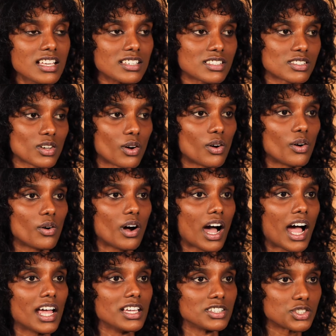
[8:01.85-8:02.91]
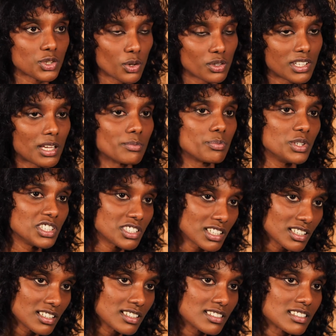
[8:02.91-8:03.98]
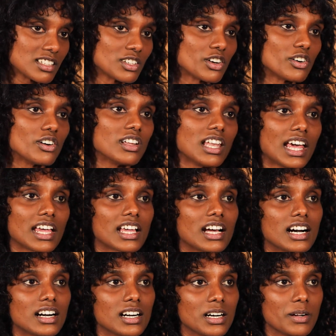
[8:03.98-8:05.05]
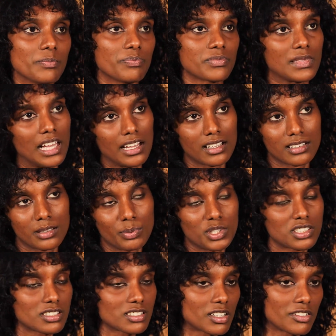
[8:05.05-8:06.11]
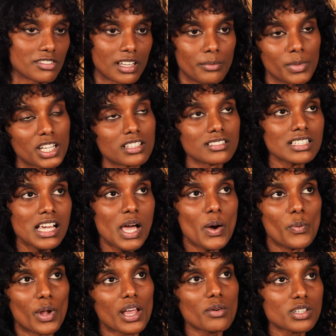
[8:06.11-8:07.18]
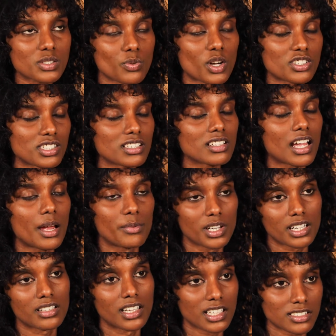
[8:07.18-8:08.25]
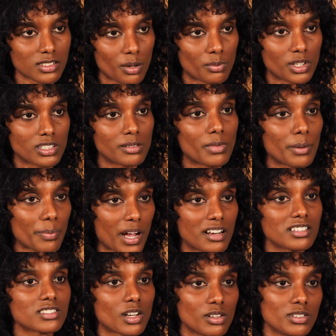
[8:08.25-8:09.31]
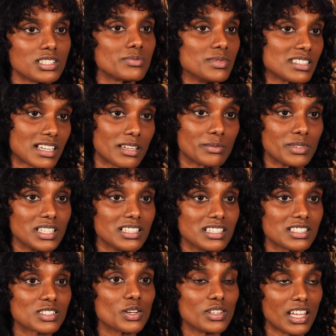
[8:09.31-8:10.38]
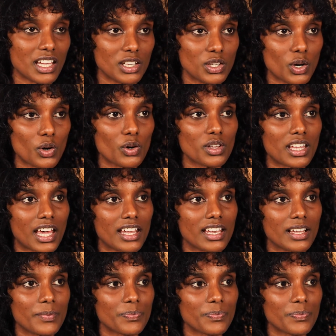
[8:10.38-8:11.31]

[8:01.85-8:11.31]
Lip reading: So I showed them pictures, like the pictures of that. Because when I was watching American Next Top Model, my parents always beside me. So they know that